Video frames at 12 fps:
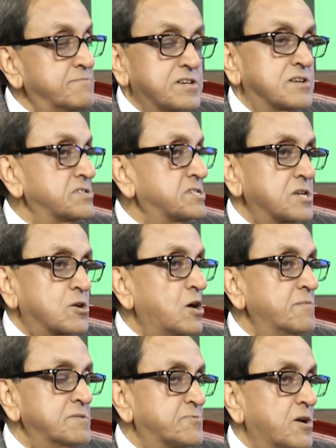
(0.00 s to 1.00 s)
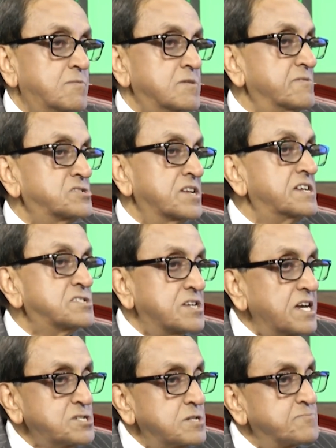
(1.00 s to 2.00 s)
because it's a common problem, it's an
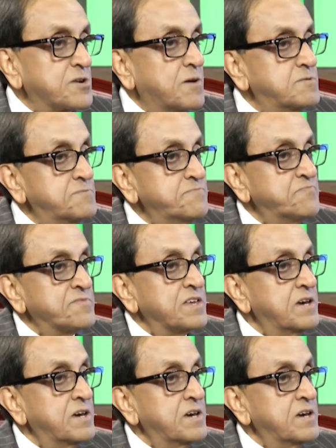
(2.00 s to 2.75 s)
international problem,